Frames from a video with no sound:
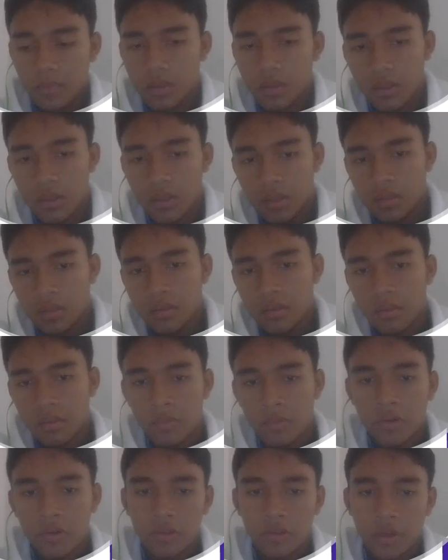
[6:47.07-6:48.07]
the
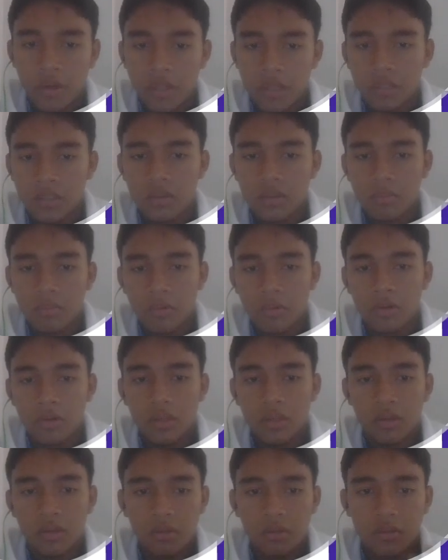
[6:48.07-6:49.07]
more you add it, the more
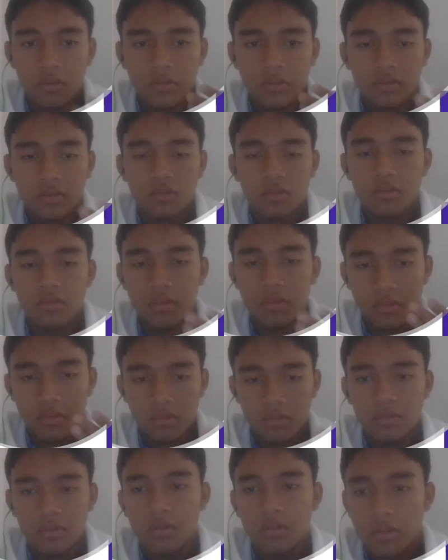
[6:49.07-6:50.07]
it looks
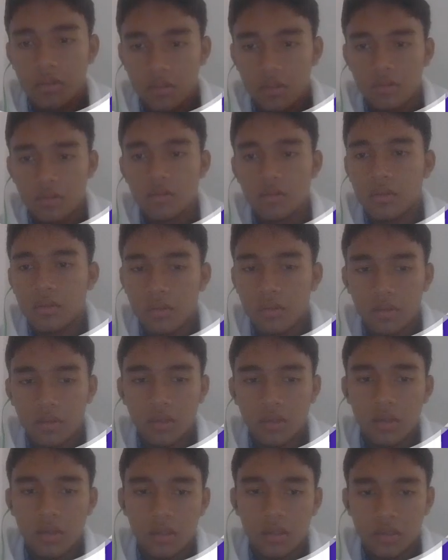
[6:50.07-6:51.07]

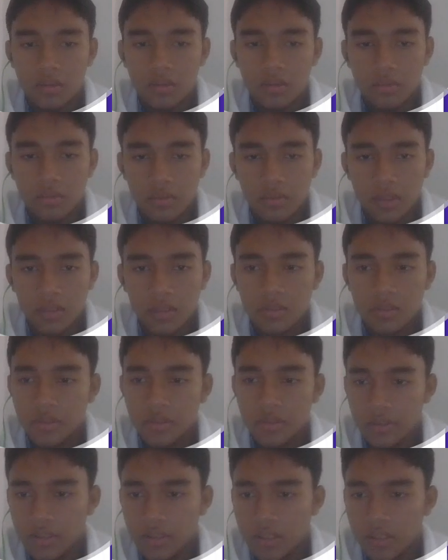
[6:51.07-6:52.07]
like
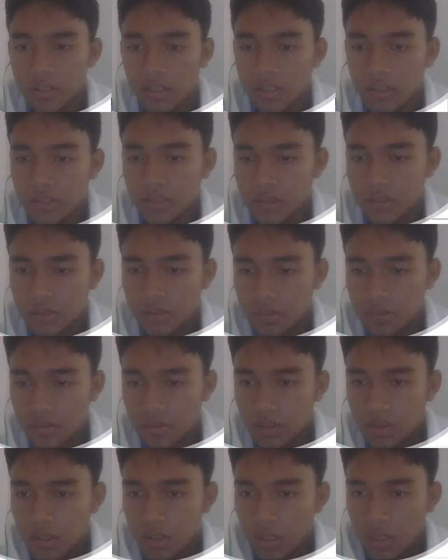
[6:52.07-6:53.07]
3D-ish.
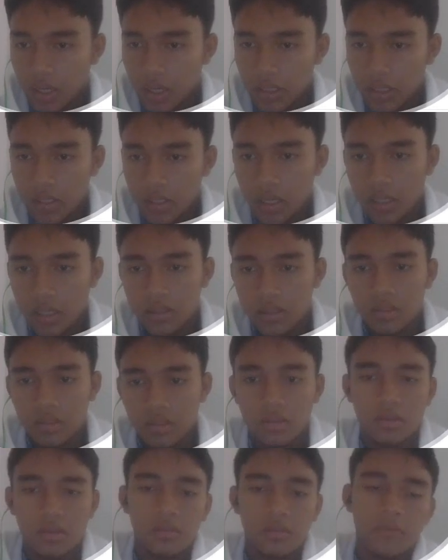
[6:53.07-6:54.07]
And the height,
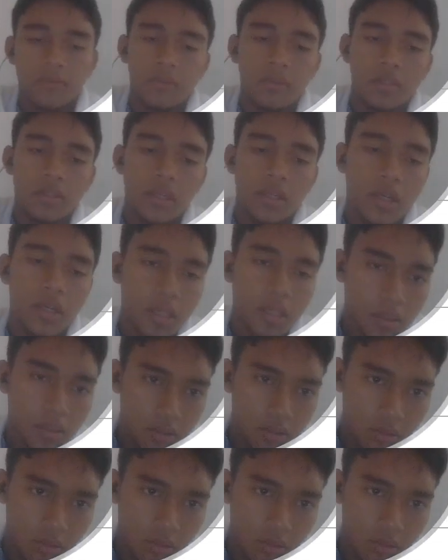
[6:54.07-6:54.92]
for the height,